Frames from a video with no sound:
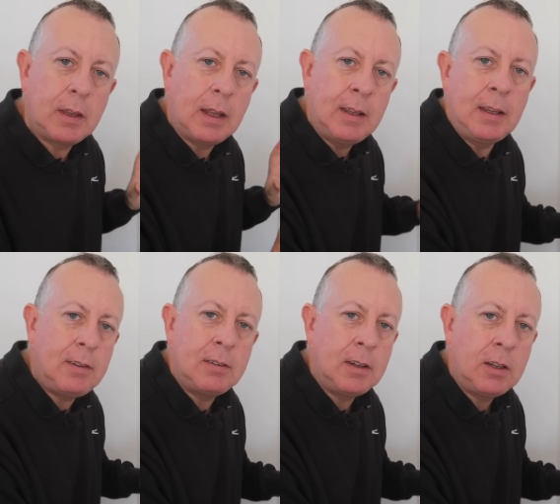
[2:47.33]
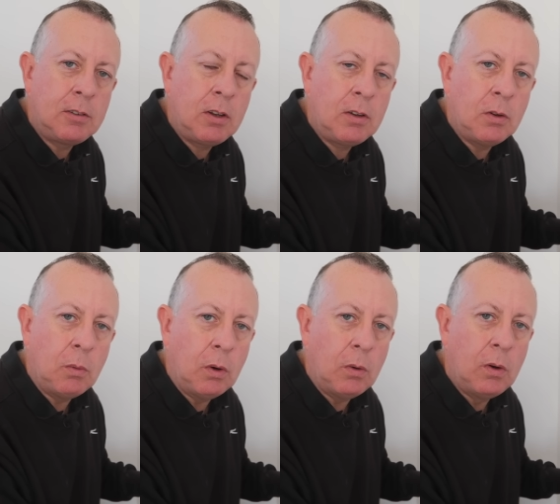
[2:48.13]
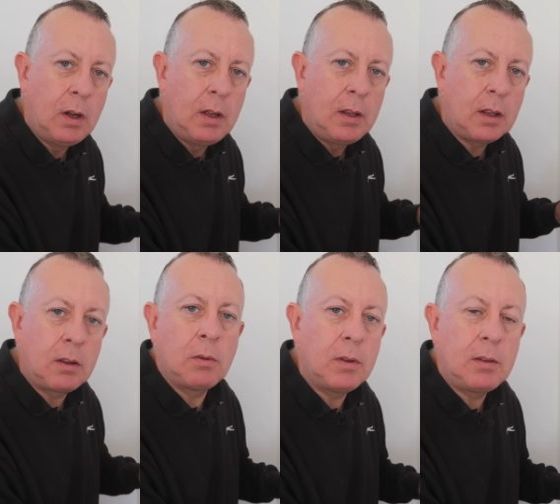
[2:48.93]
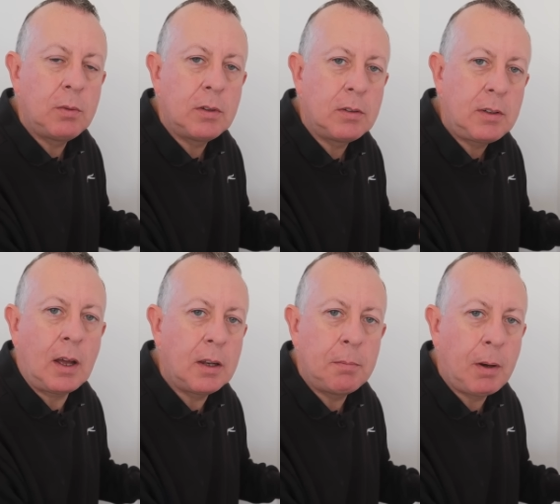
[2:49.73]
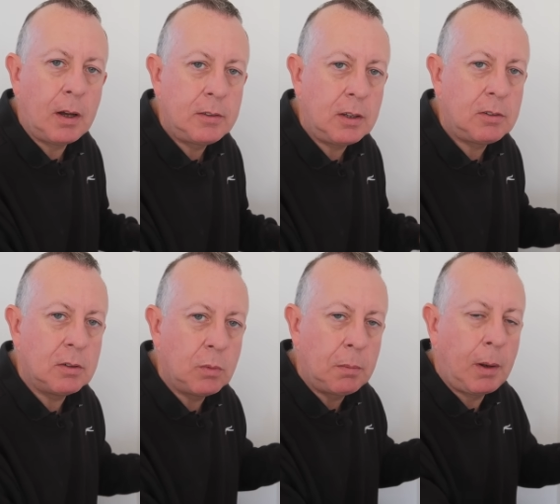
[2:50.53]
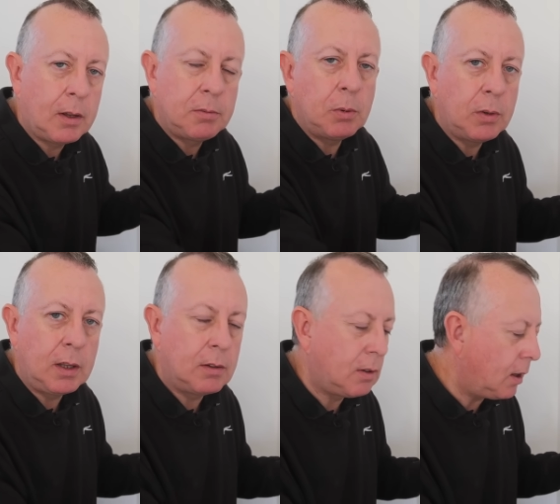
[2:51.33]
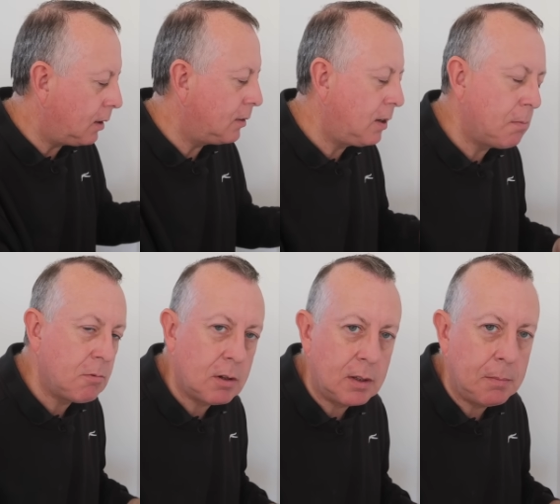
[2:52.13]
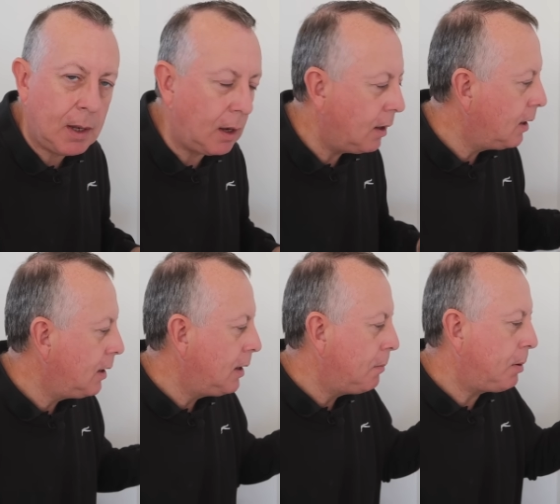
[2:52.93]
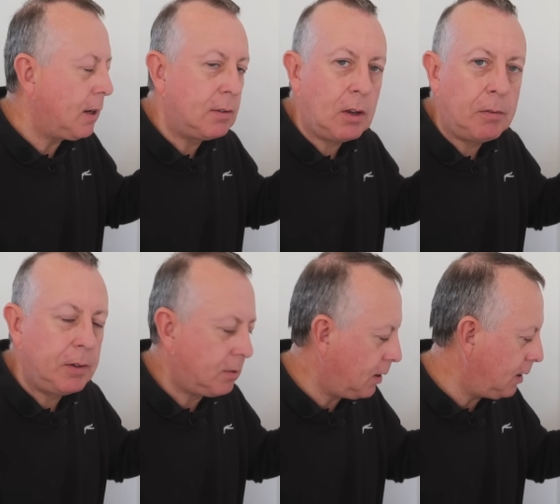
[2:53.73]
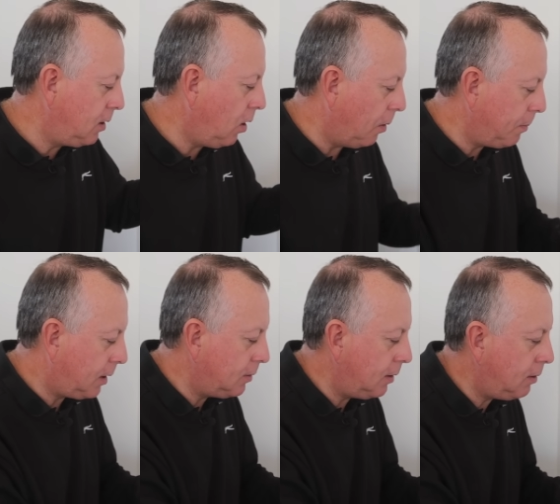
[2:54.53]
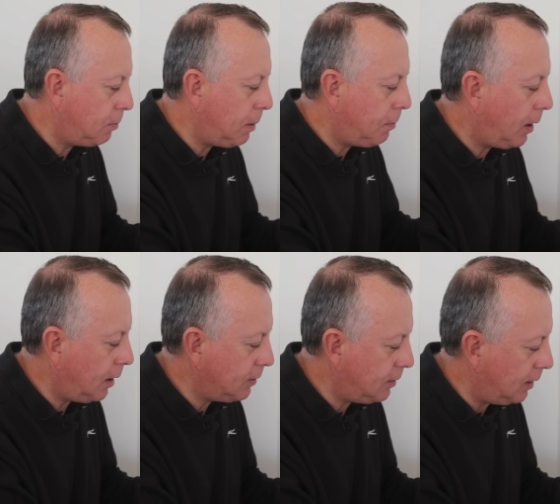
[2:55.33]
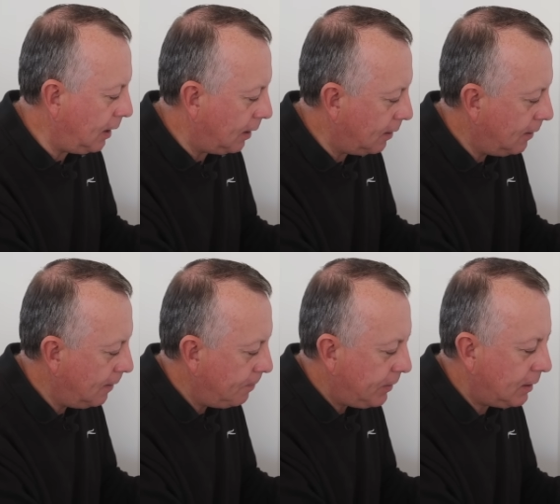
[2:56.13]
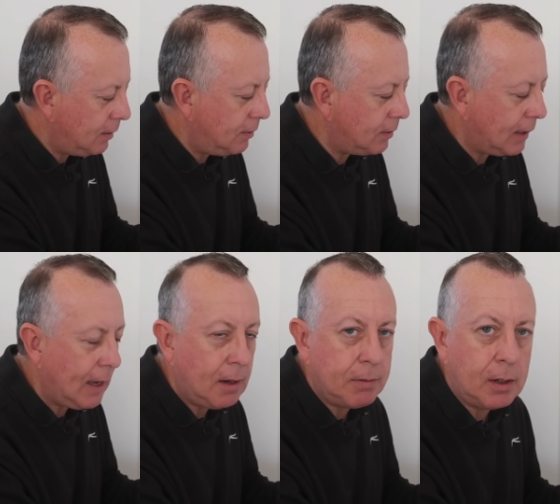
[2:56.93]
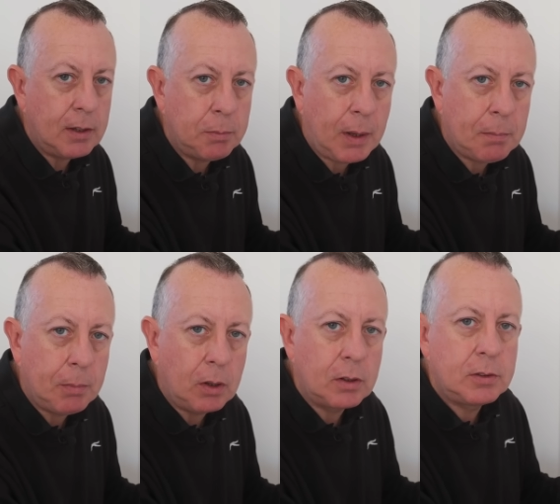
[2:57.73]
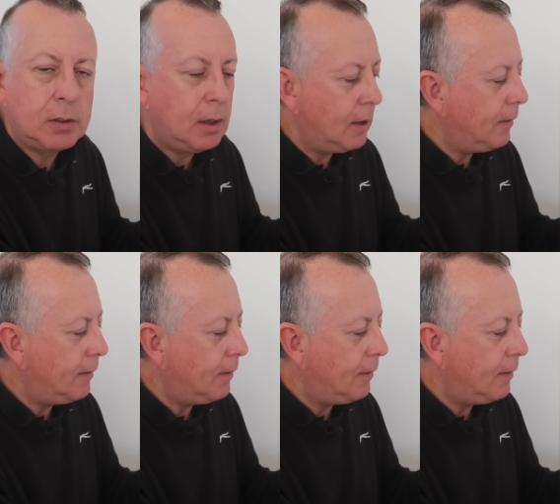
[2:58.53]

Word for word: and this is an internal wall, I thought this was a stud partition with plasterboard either side and timber in the middle. But it's obviously not, because this has been plastered in, and this is a galvanised back box,